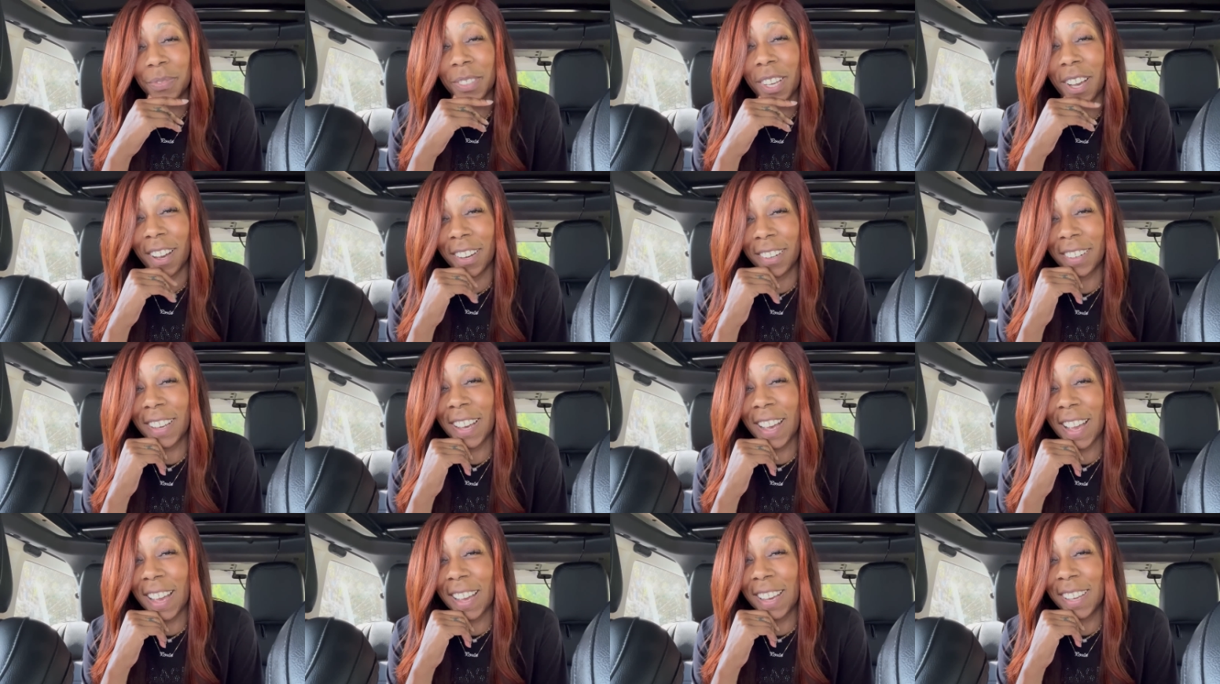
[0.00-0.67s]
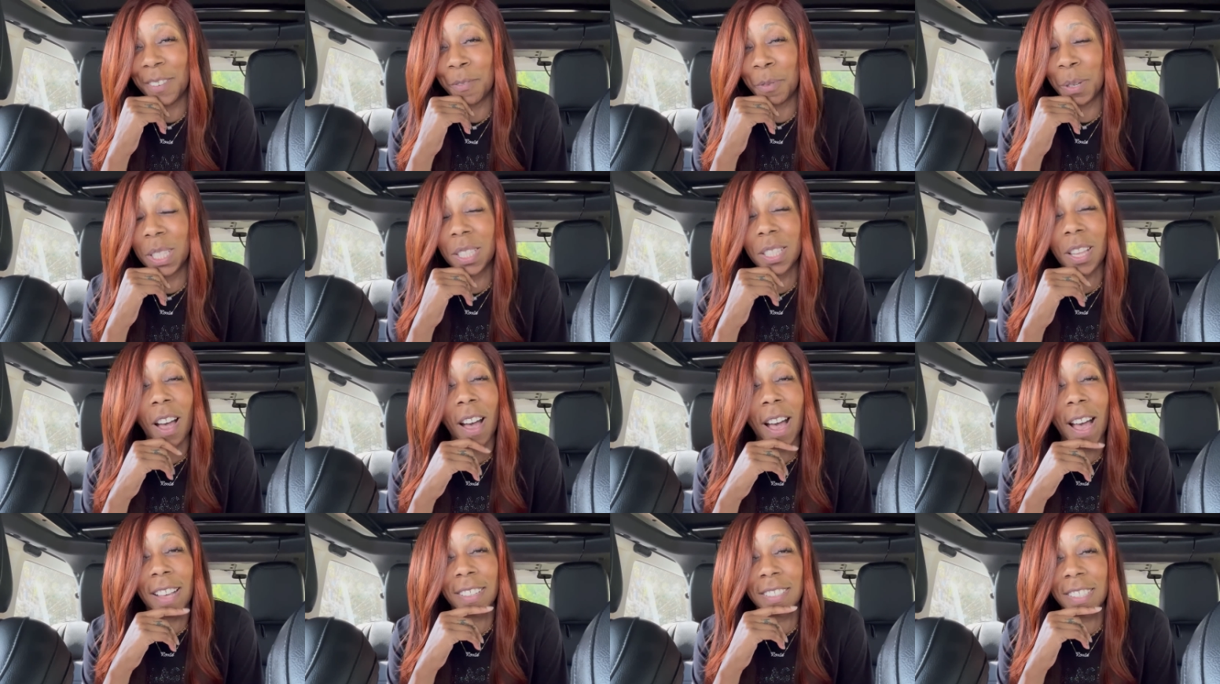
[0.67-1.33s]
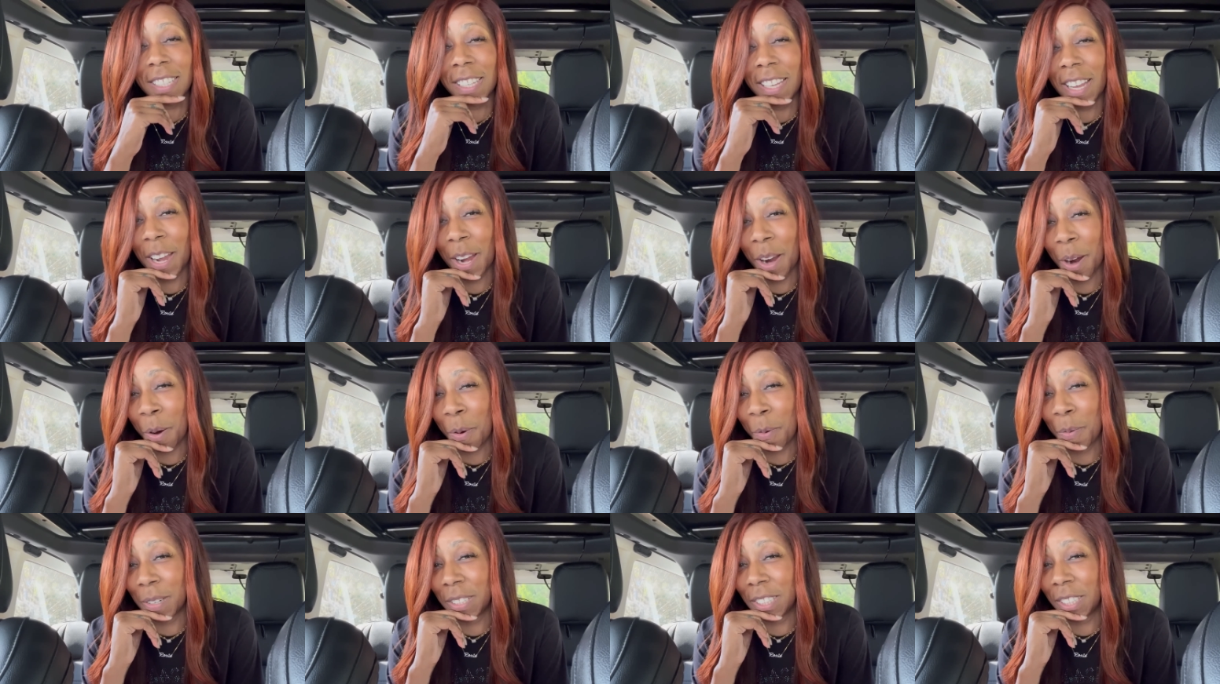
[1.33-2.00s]
Okay. We saw how
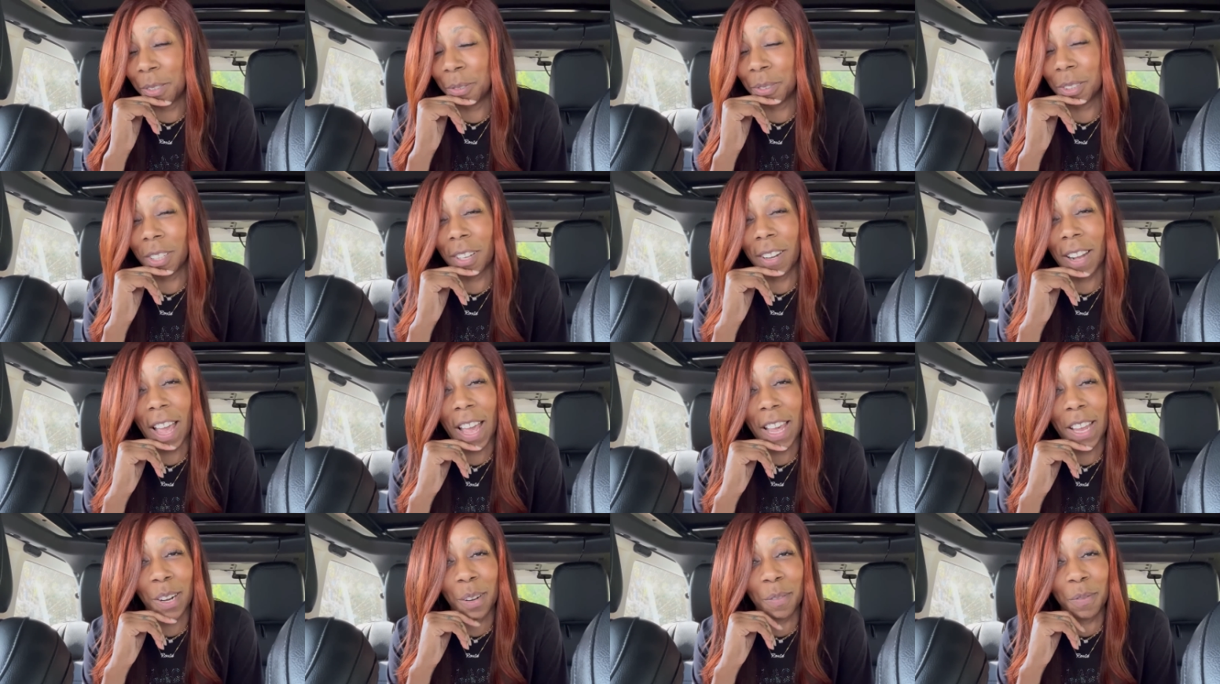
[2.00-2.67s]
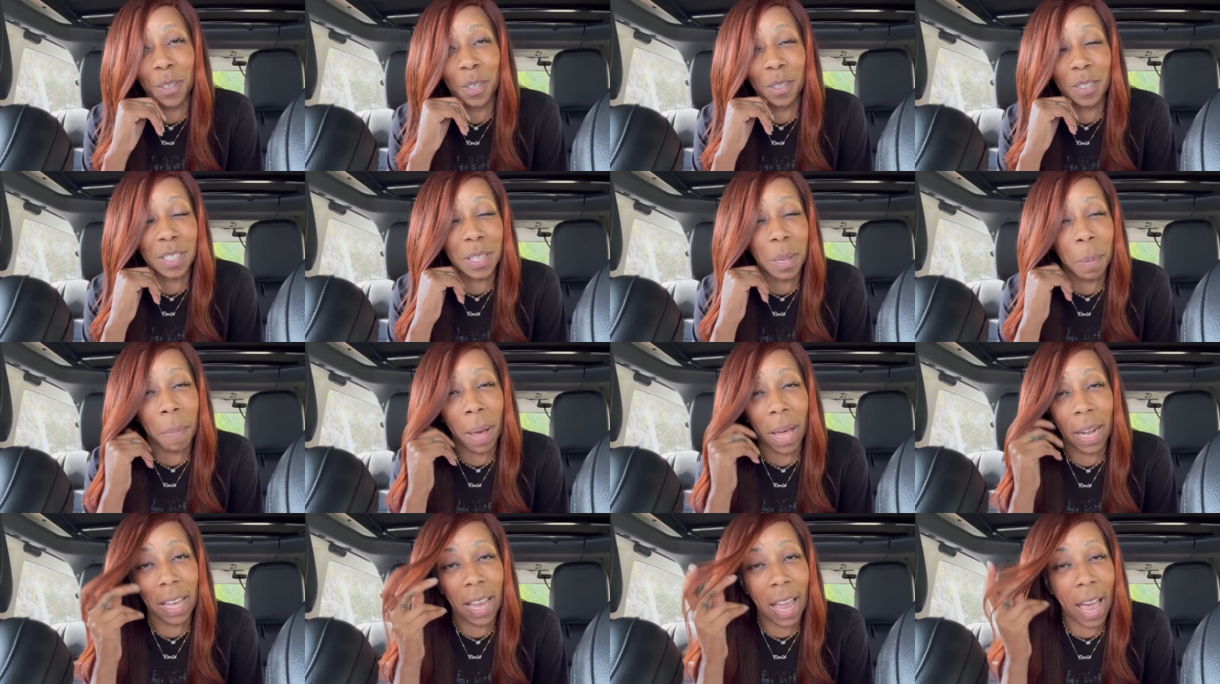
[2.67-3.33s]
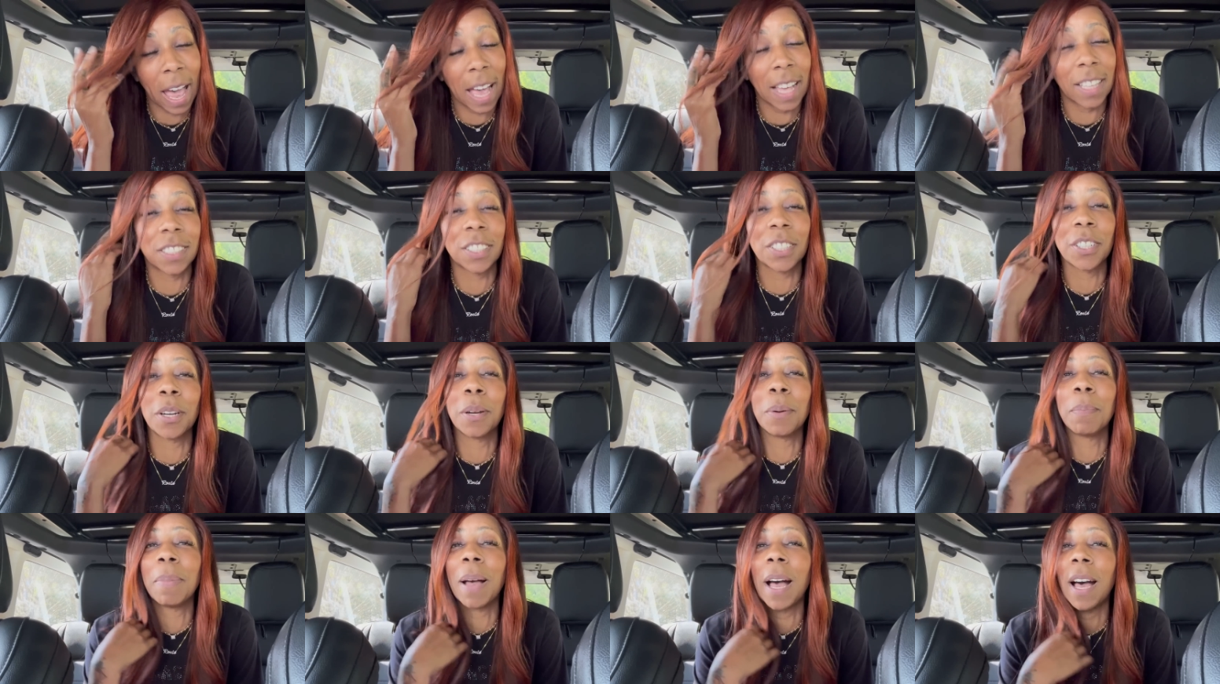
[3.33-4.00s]
Ciara, when she was on that interview and somebody asked
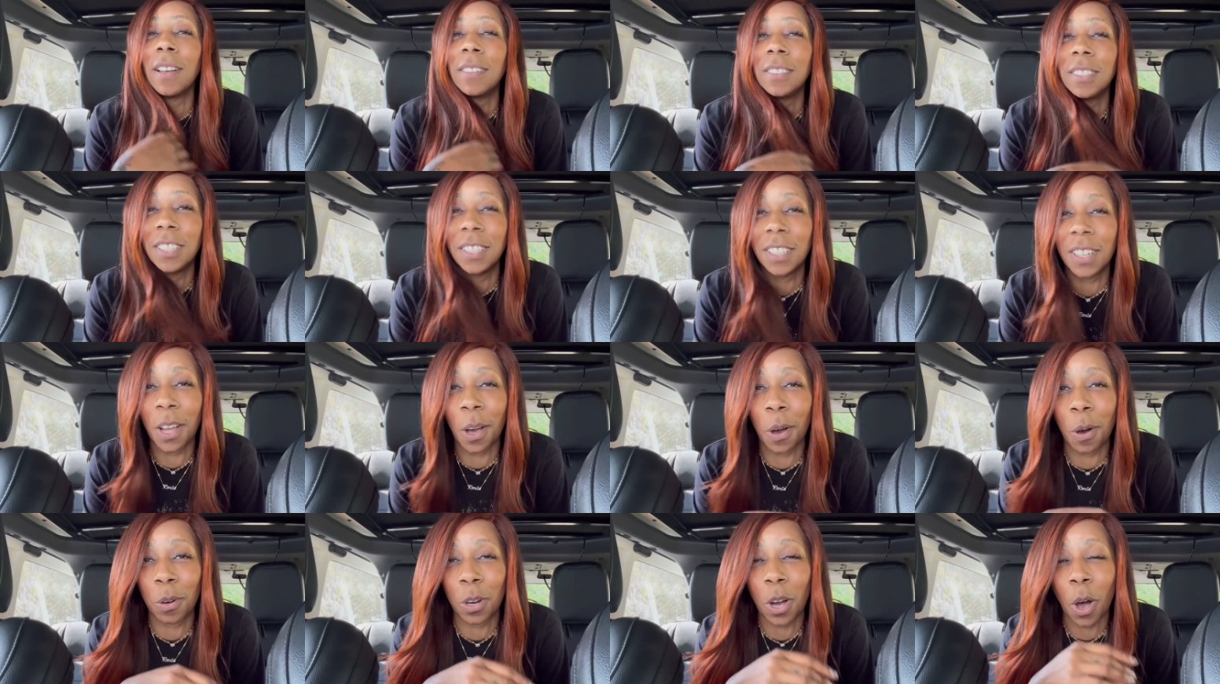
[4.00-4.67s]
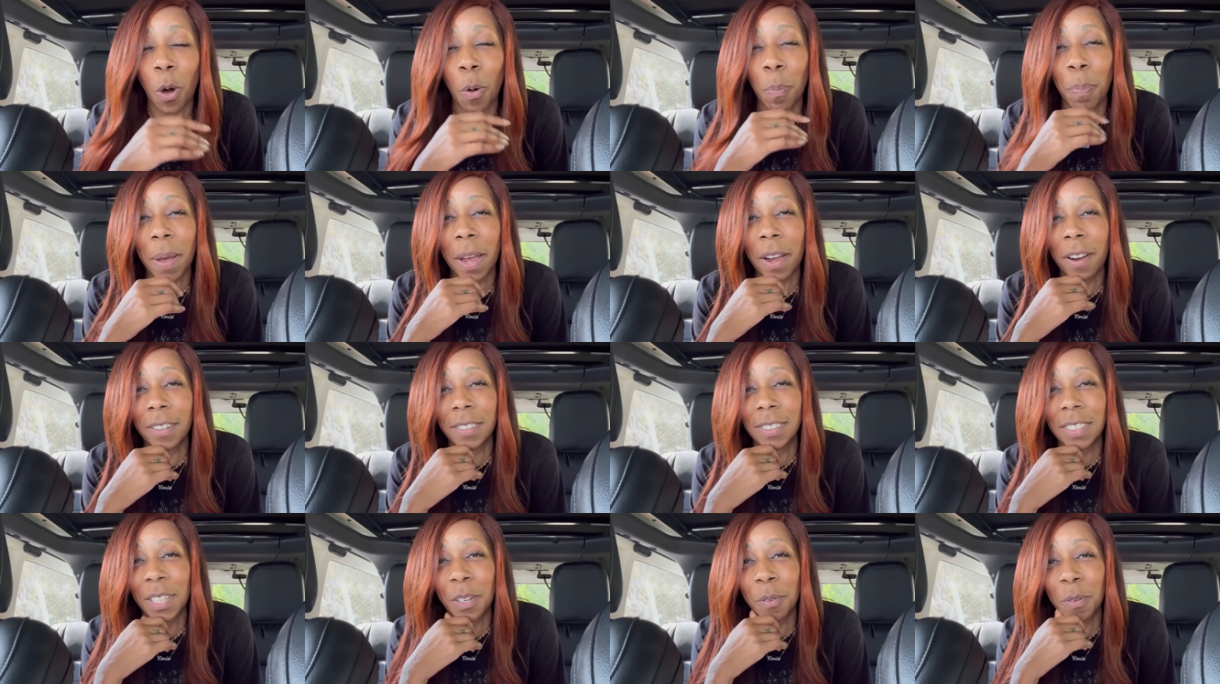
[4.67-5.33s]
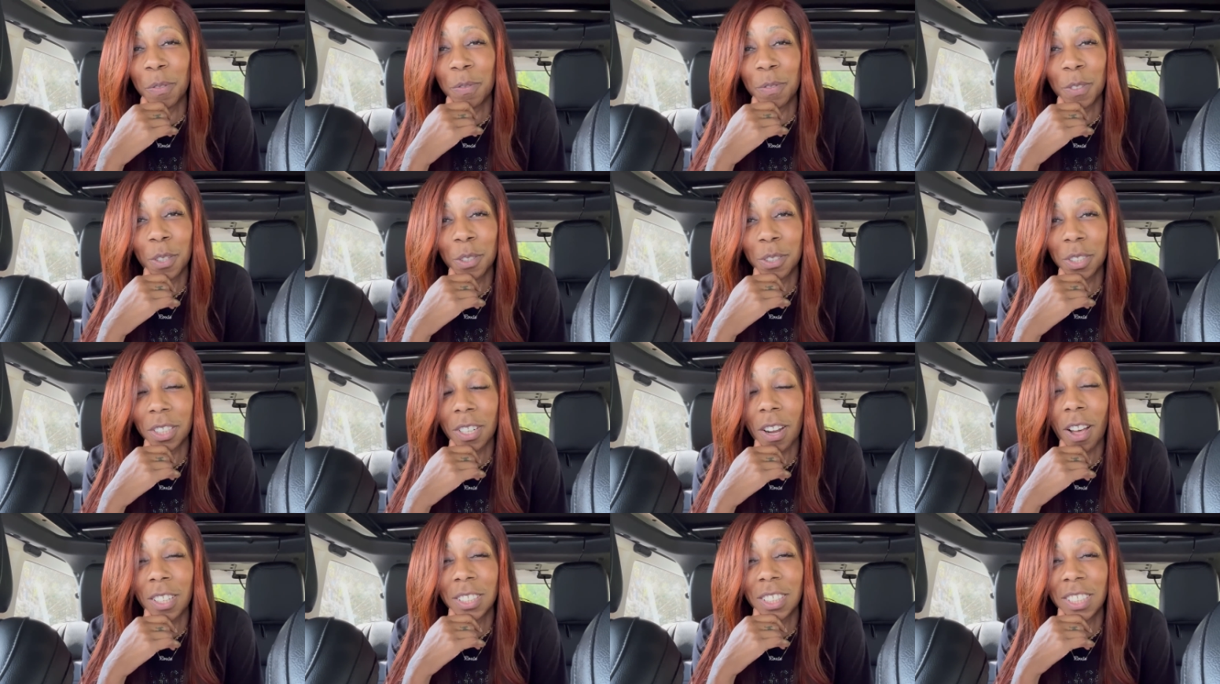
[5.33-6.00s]
her about, you know, co-parenting with
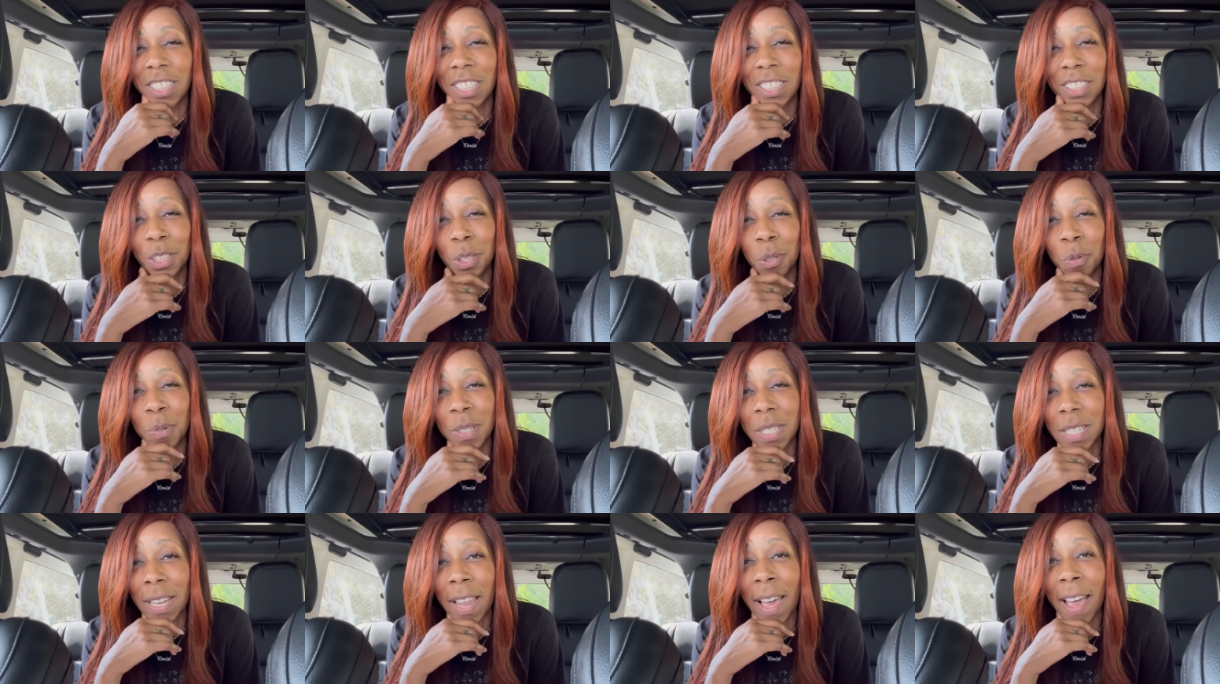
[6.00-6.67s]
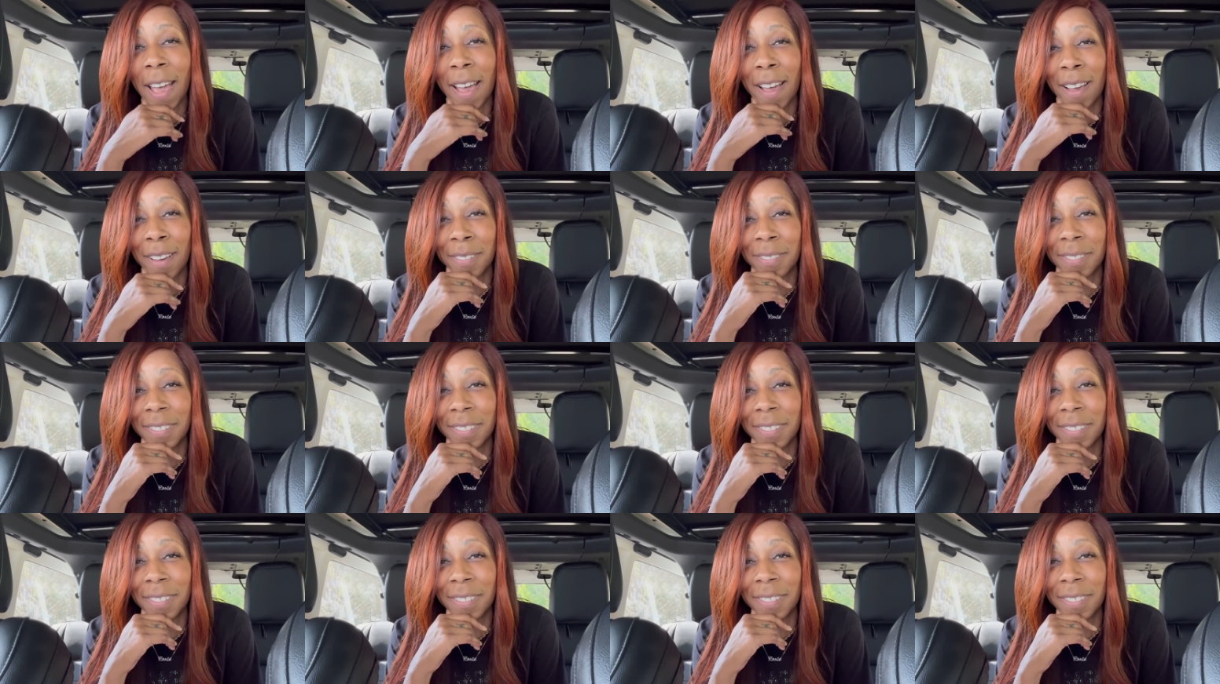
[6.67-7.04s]
future and all she could do was laugh.